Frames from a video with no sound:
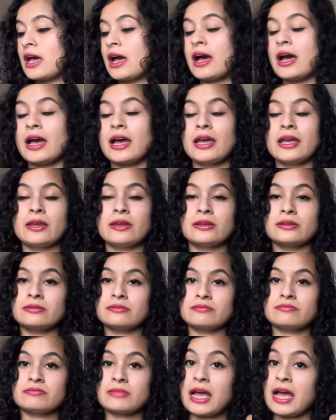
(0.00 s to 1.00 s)
I
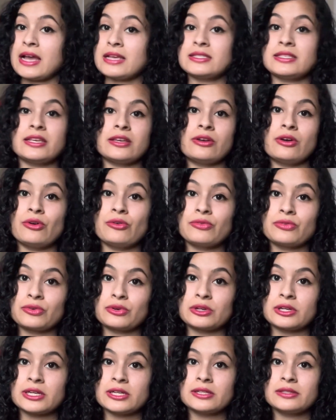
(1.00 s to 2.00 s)
say go
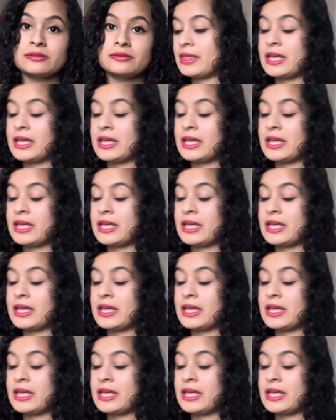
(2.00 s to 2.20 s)
for it.